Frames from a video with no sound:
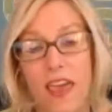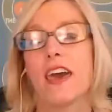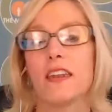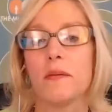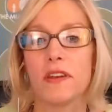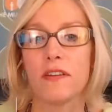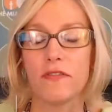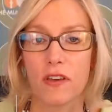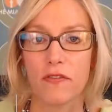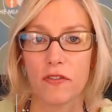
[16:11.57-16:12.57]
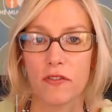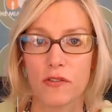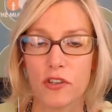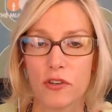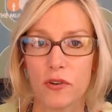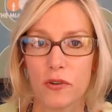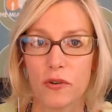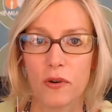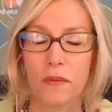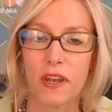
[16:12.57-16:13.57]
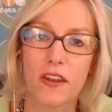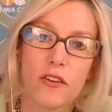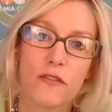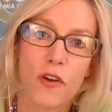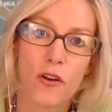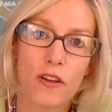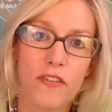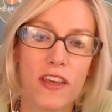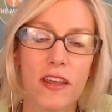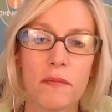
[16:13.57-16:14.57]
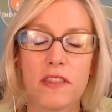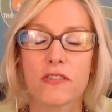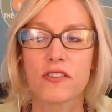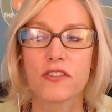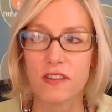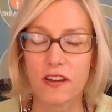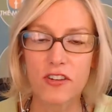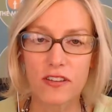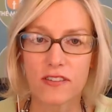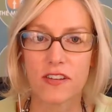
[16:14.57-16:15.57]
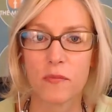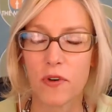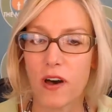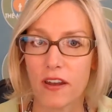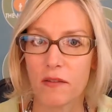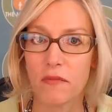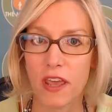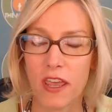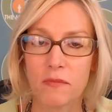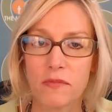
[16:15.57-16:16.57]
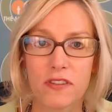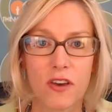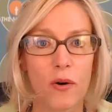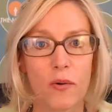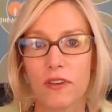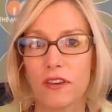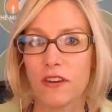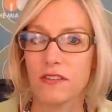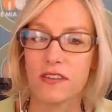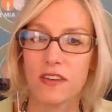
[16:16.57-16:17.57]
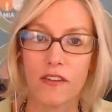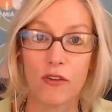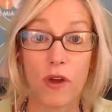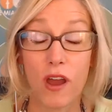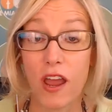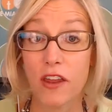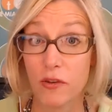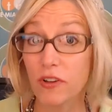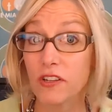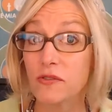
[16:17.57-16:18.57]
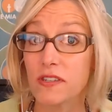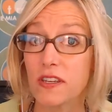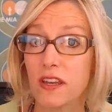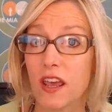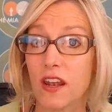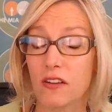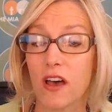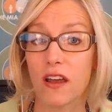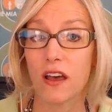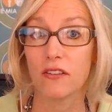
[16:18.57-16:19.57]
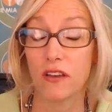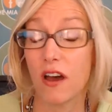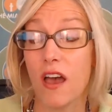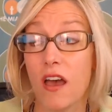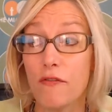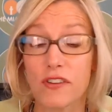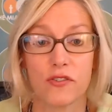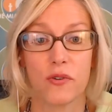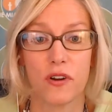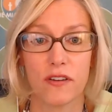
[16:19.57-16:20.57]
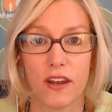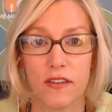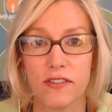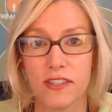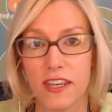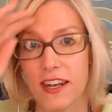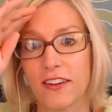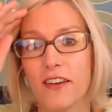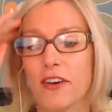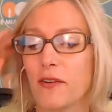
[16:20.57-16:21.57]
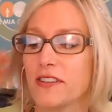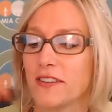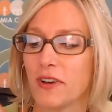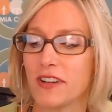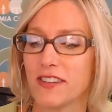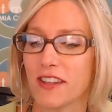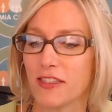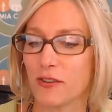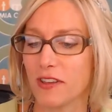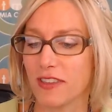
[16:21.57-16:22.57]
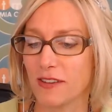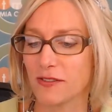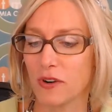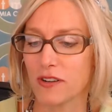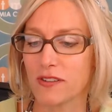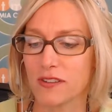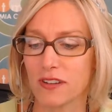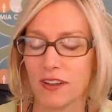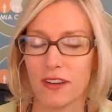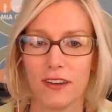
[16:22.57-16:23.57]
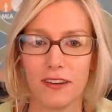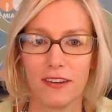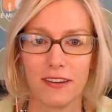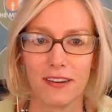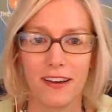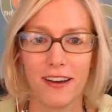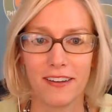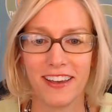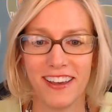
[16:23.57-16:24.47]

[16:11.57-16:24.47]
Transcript: And I mean, if for those of you who, I mean, I know you've heard of it. I mean, there's such a staple item name, so you know, you see it everywhere, and you really do see it in a lot of every store that I've seen. I love it. What is it? 30,000 words on.